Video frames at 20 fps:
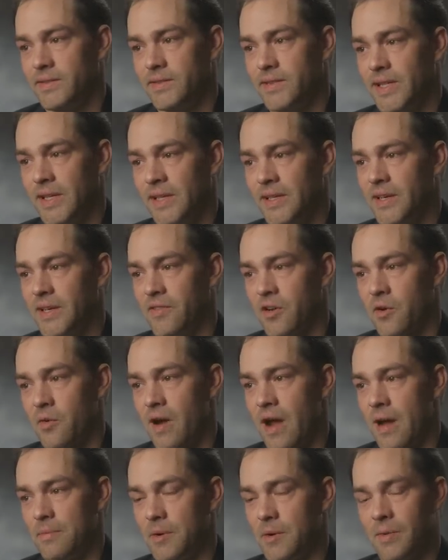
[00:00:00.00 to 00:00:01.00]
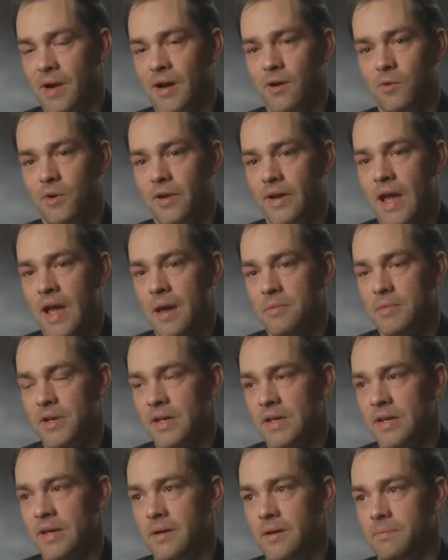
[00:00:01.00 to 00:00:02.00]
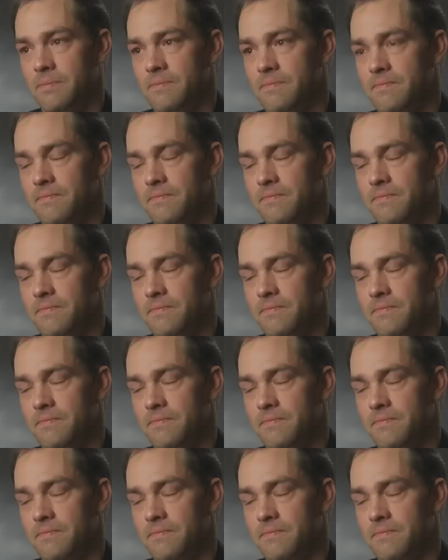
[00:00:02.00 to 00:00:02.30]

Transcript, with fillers: Didn't give a crap about what happened to him.